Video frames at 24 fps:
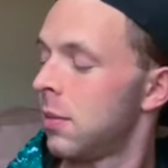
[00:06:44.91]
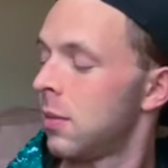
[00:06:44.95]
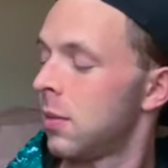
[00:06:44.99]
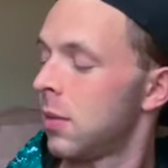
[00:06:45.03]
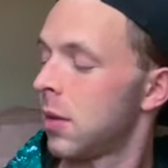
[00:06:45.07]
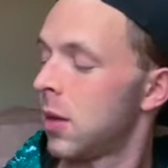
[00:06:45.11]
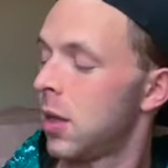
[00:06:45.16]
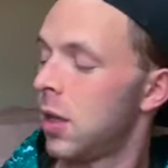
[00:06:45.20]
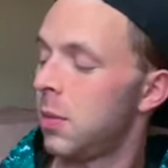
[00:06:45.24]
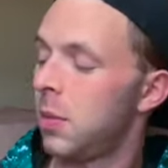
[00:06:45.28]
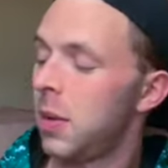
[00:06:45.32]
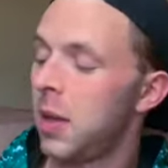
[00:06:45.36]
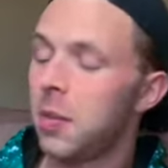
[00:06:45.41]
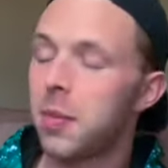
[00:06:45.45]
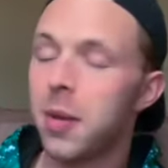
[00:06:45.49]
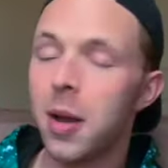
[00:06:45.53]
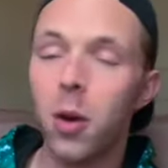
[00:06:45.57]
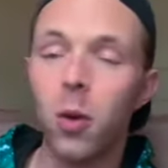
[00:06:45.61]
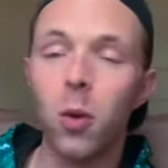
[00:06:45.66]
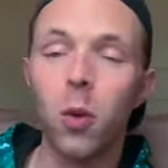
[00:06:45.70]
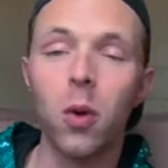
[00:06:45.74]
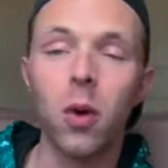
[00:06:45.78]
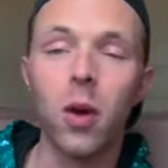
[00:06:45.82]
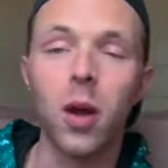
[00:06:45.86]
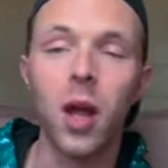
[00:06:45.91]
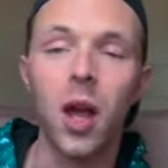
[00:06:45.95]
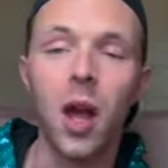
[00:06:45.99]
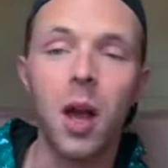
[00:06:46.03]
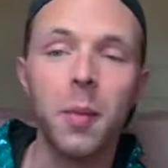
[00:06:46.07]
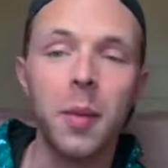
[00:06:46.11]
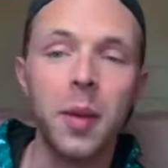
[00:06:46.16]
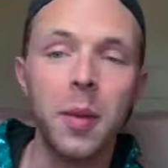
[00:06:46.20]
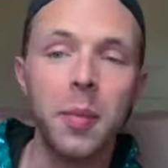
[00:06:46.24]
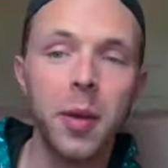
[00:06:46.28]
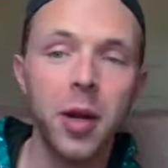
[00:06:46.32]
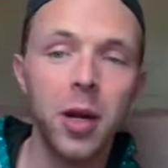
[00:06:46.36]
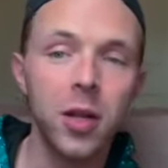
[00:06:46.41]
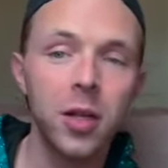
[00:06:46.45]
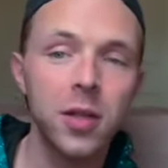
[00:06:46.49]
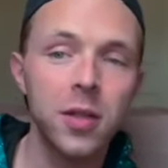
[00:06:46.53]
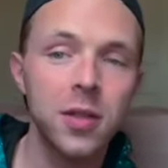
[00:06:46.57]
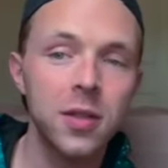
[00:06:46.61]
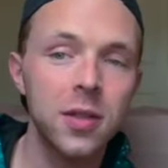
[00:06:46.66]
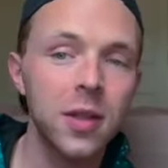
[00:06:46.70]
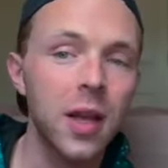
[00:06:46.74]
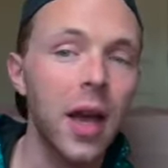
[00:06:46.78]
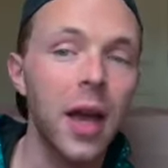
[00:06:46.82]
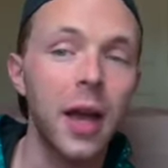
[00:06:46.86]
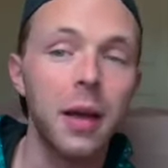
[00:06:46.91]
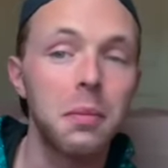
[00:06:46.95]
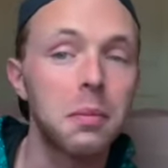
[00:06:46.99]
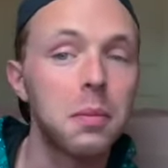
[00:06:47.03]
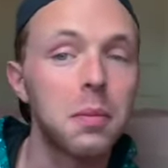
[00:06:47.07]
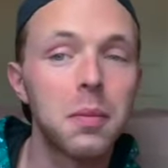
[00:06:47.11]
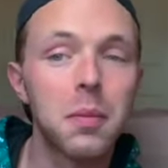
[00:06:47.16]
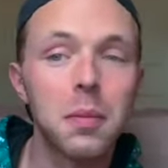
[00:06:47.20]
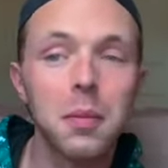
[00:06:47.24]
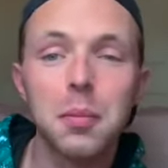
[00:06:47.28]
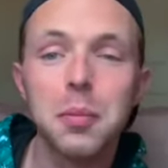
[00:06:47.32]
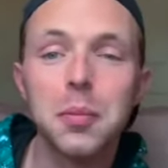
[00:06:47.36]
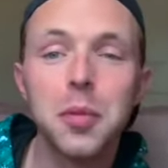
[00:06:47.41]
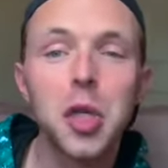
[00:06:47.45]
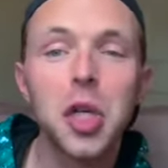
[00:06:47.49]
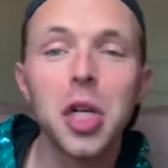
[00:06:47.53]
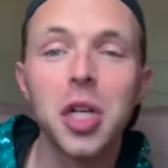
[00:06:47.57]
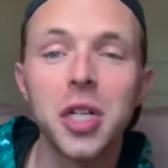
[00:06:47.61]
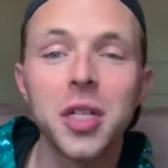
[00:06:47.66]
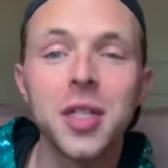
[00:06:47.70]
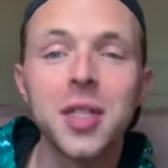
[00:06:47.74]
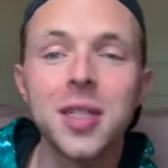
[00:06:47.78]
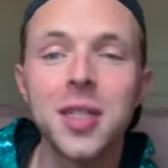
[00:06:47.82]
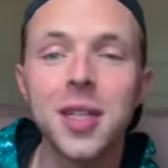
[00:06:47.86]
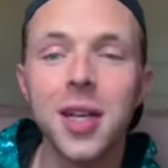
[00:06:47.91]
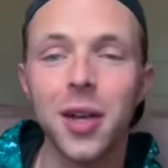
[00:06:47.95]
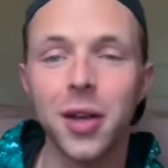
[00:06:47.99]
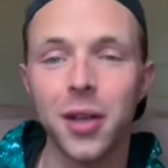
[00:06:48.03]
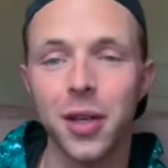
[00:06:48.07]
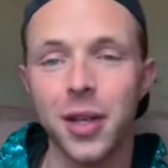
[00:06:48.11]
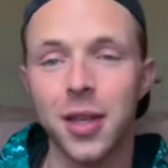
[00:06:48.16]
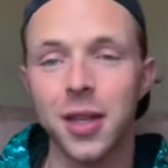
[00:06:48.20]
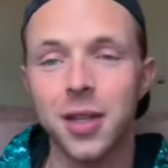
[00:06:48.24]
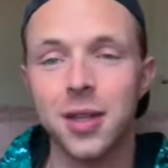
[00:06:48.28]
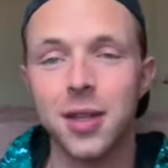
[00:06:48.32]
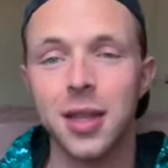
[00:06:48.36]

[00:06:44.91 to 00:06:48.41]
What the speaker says: could be about origami birds. I couldn't tell you.